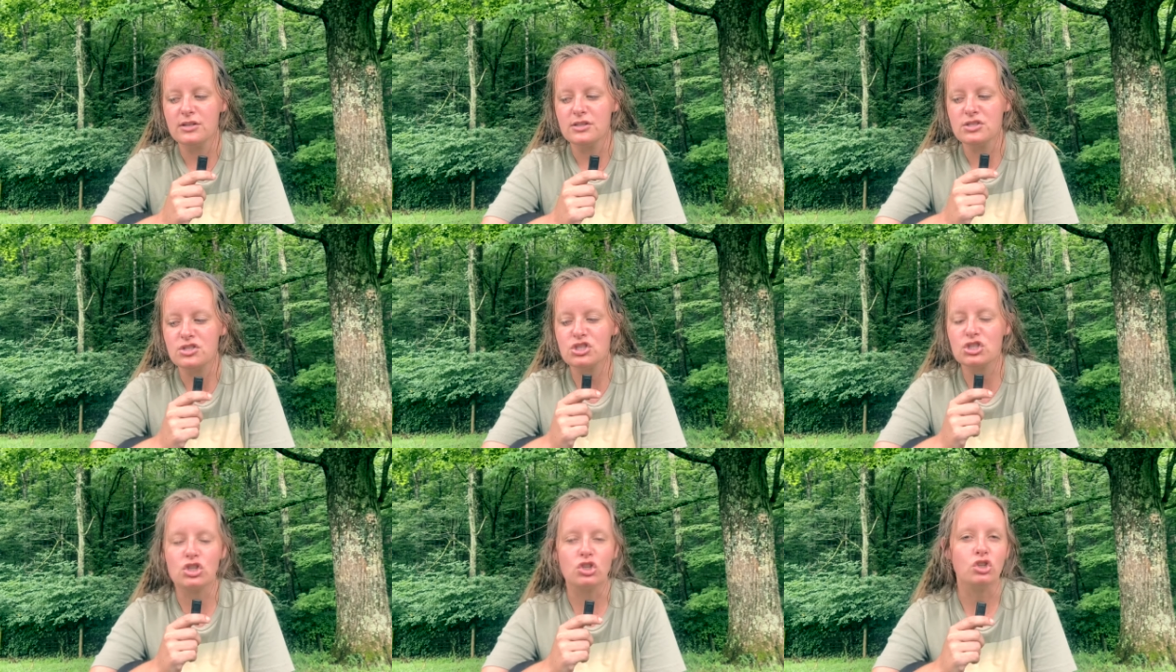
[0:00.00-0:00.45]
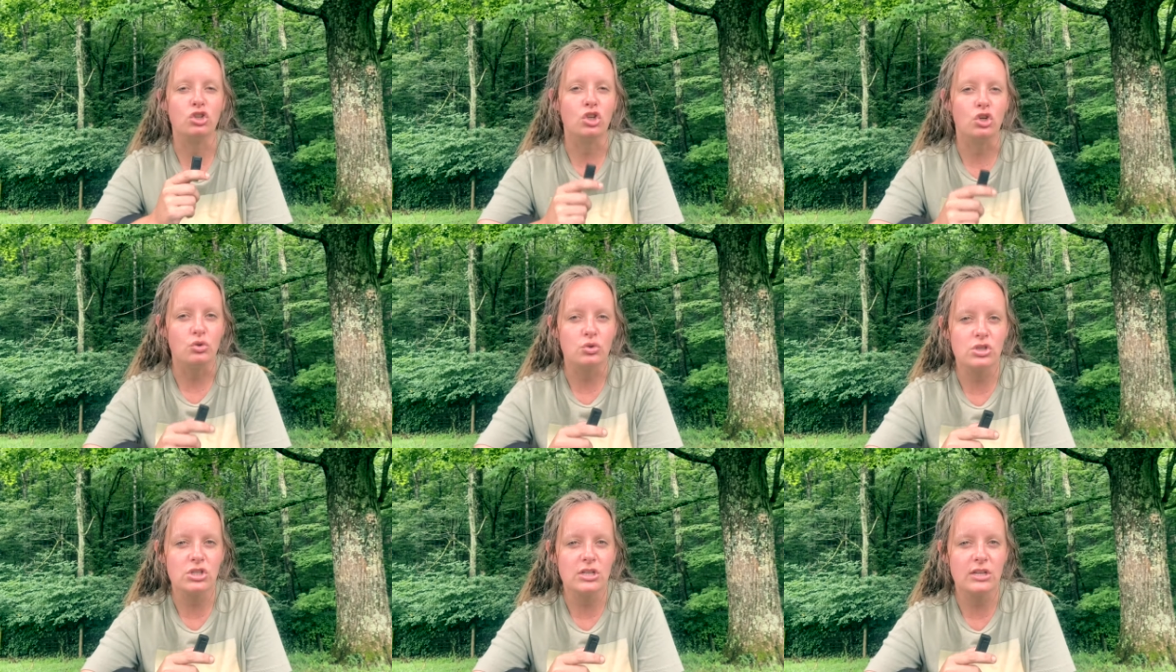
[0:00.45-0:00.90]

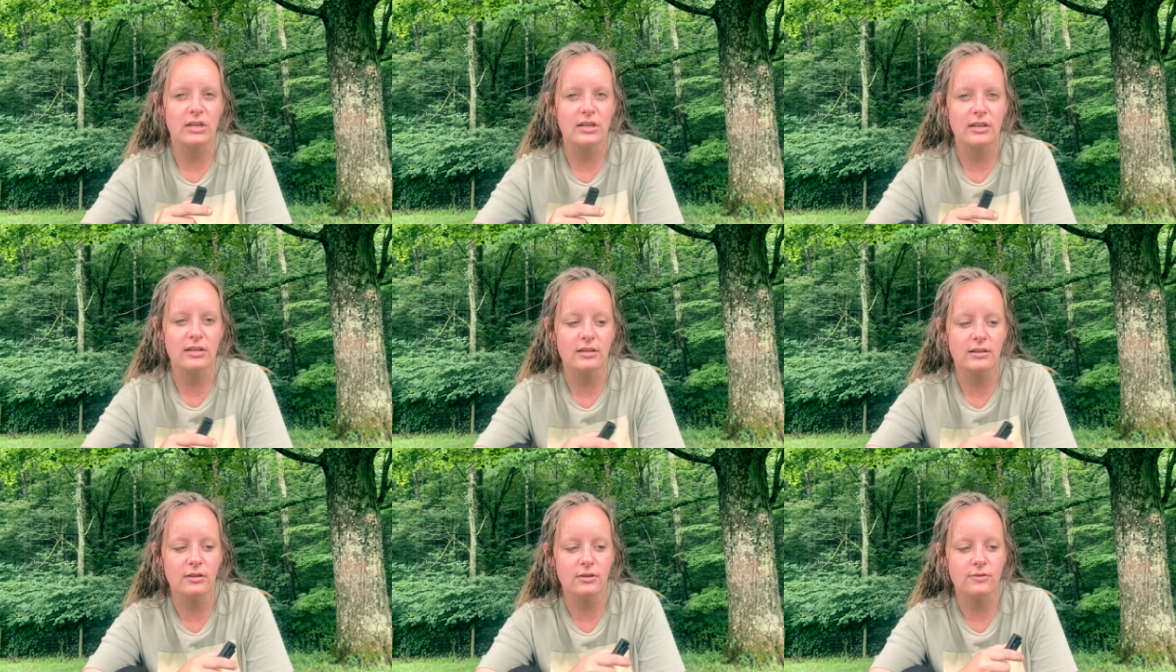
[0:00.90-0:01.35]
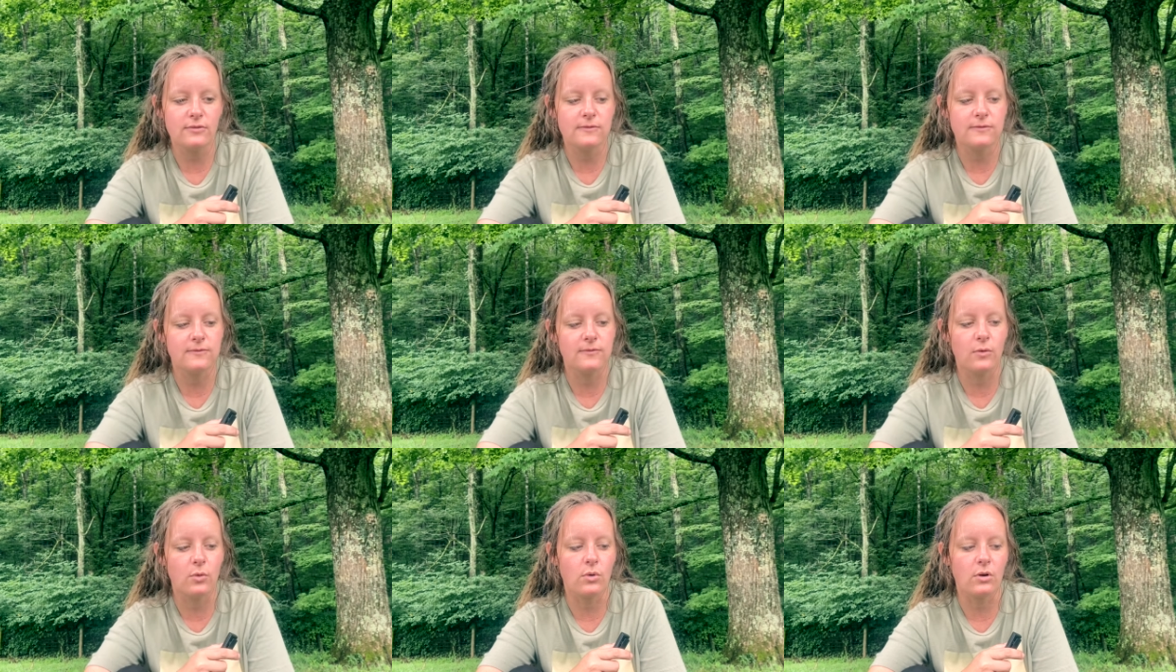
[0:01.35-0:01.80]
solution
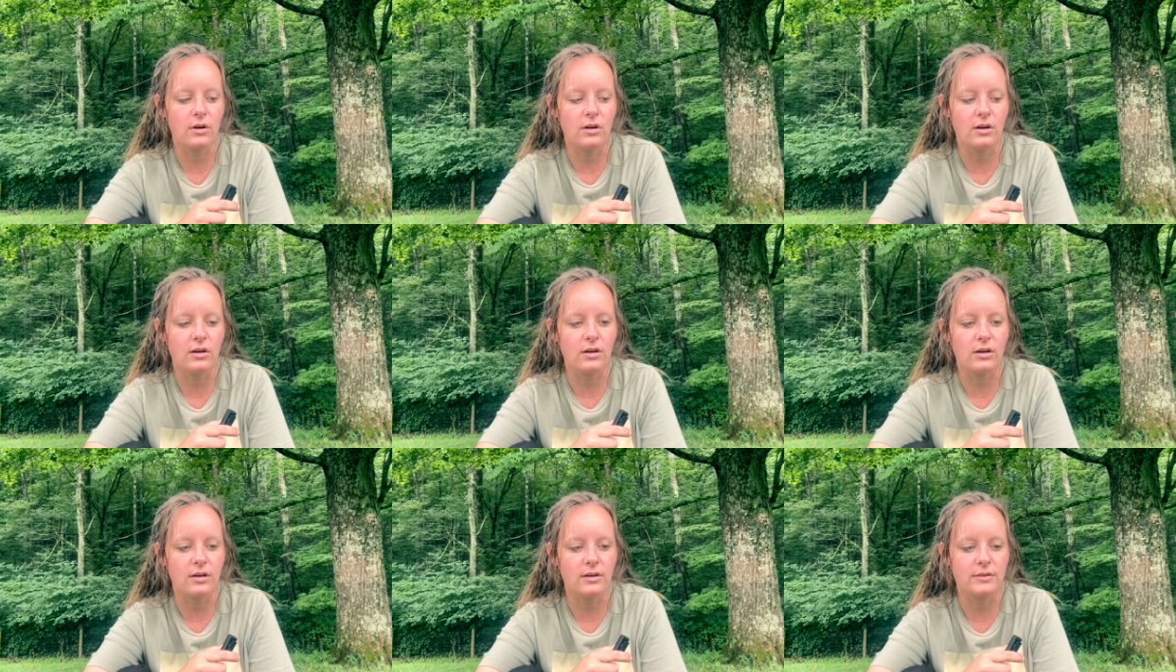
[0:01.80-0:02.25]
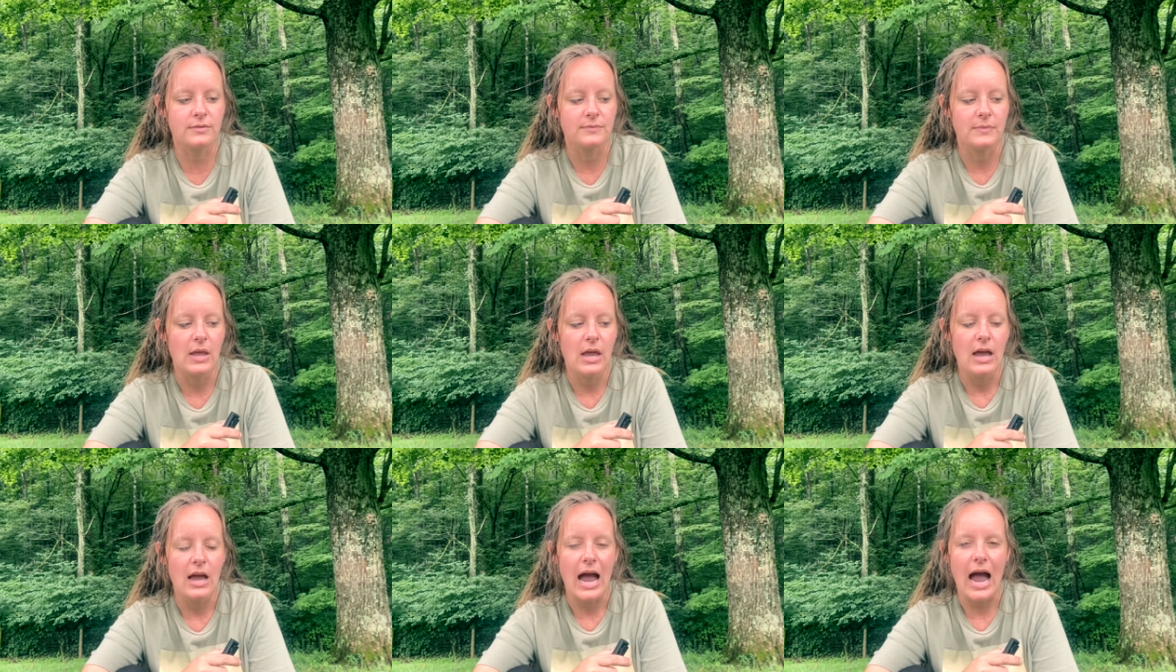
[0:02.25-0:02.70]
for
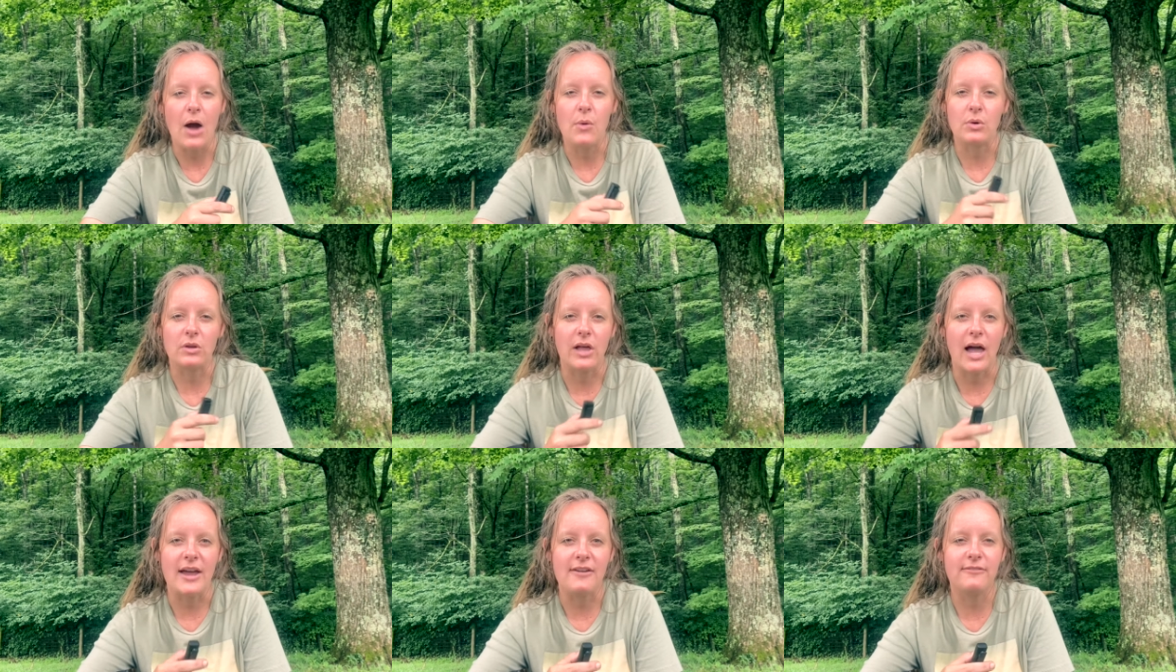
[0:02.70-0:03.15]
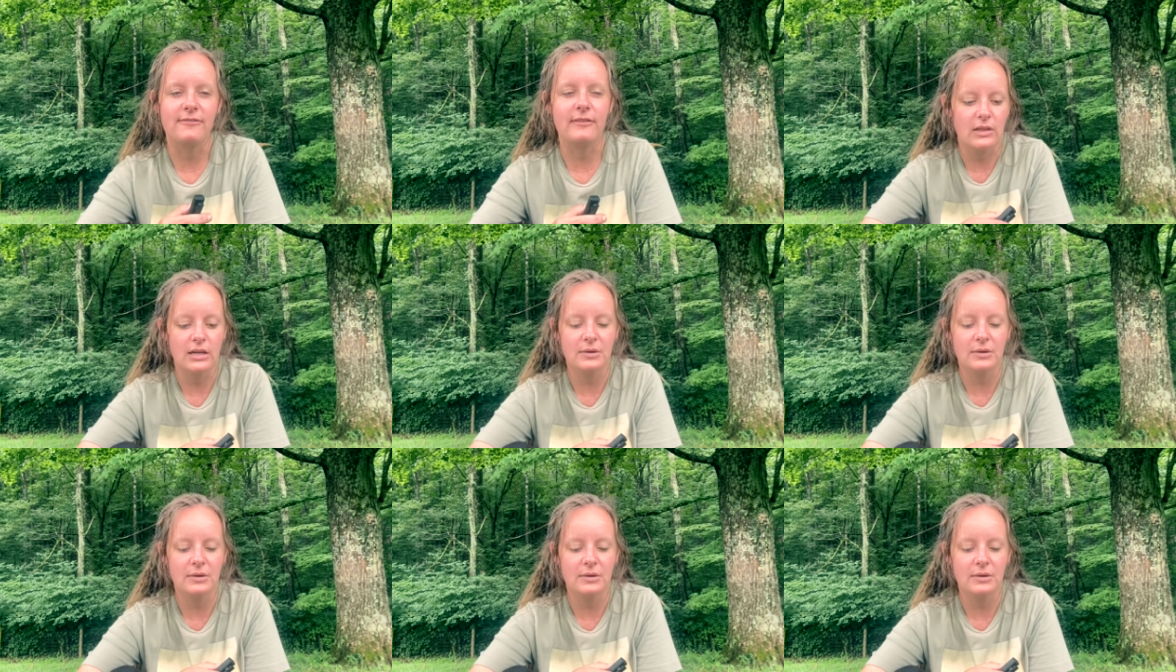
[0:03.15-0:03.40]
our life.